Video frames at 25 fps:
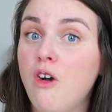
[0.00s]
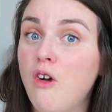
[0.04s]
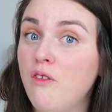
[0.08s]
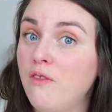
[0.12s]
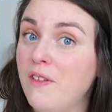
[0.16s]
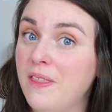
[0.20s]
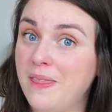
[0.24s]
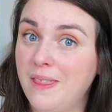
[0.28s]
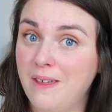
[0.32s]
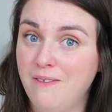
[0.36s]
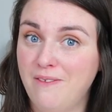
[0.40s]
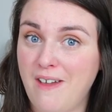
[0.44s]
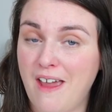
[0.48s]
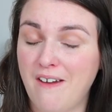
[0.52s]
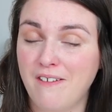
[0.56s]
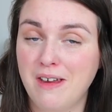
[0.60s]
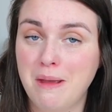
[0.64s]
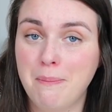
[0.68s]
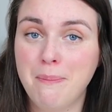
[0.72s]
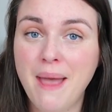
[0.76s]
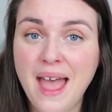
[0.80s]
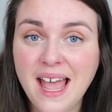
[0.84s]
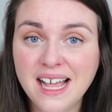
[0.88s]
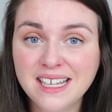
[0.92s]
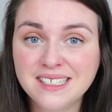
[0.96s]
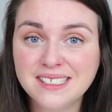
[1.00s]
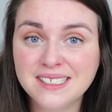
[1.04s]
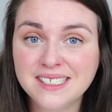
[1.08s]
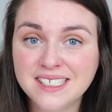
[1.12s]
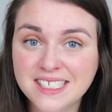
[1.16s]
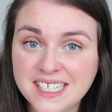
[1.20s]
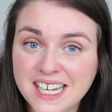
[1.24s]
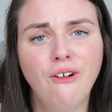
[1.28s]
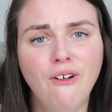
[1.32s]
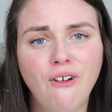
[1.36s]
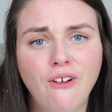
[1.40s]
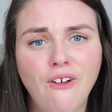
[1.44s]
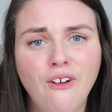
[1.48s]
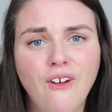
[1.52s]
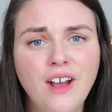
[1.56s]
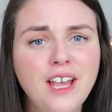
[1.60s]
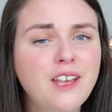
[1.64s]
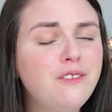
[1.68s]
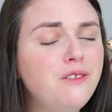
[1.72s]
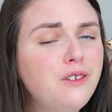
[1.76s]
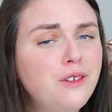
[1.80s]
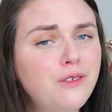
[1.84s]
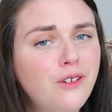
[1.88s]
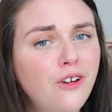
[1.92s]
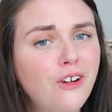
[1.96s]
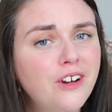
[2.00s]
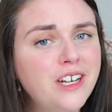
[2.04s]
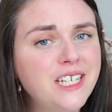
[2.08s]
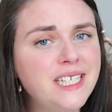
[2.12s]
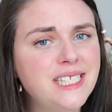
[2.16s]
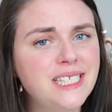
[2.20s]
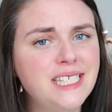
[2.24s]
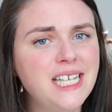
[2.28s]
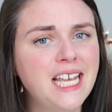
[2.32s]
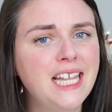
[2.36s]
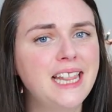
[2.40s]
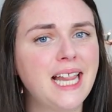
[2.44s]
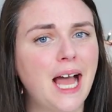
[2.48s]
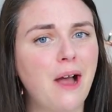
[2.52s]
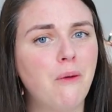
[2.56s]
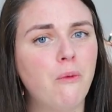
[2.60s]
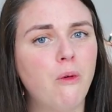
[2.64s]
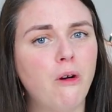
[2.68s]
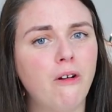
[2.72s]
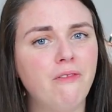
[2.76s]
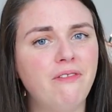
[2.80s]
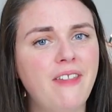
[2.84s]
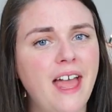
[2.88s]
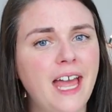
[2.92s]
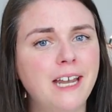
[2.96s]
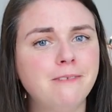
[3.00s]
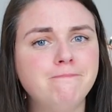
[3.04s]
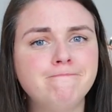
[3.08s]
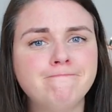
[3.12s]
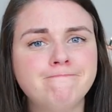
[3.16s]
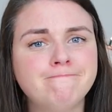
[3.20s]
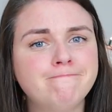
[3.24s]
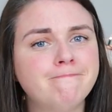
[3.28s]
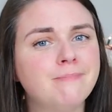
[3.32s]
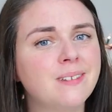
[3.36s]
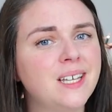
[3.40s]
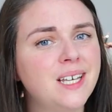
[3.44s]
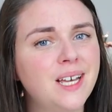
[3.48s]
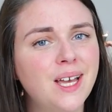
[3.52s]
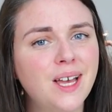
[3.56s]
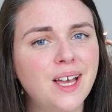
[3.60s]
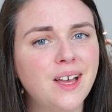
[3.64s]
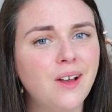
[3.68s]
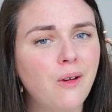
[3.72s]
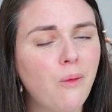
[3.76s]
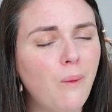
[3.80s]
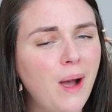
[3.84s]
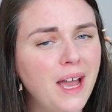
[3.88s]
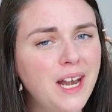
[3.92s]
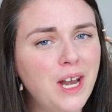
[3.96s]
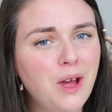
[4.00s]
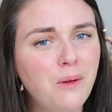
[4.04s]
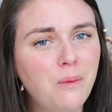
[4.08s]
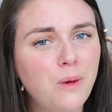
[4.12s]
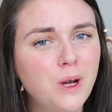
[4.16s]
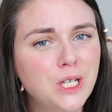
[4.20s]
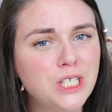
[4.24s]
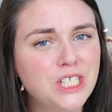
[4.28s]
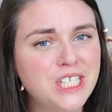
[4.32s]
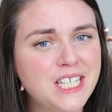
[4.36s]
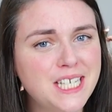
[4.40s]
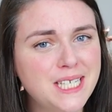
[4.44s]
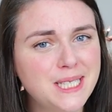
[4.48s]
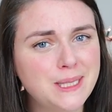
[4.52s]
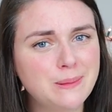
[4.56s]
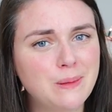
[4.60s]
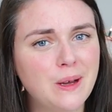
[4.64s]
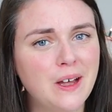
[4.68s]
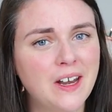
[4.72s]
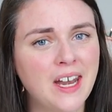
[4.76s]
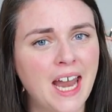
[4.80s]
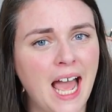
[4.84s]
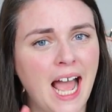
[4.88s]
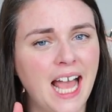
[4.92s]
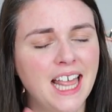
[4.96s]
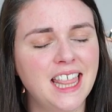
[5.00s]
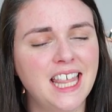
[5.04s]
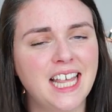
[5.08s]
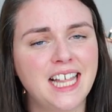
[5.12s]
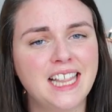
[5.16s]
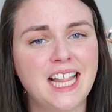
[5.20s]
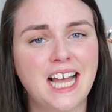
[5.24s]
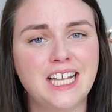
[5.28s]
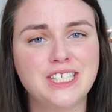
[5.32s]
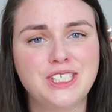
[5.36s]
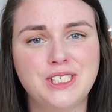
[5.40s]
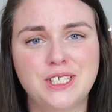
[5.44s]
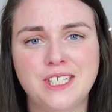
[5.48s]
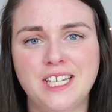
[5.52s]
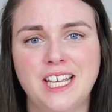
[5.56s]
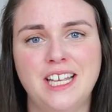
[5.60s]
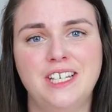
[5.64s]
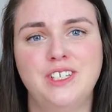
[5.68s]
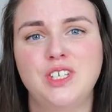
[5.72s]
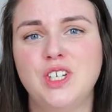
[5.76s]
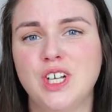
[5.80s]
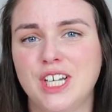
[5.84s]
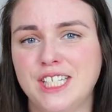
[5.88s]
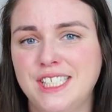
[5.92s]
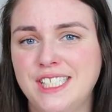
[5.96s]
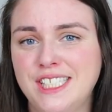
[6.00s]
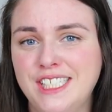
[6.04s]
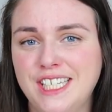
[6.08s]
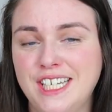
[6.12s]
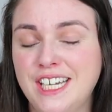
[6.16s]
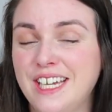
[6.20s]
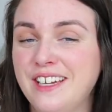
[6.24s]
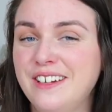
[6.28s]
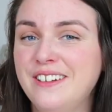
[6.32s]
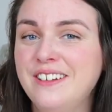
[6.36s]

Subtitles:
of the very best. Or if you've already seen that one, then why not watch this one? I think that should interest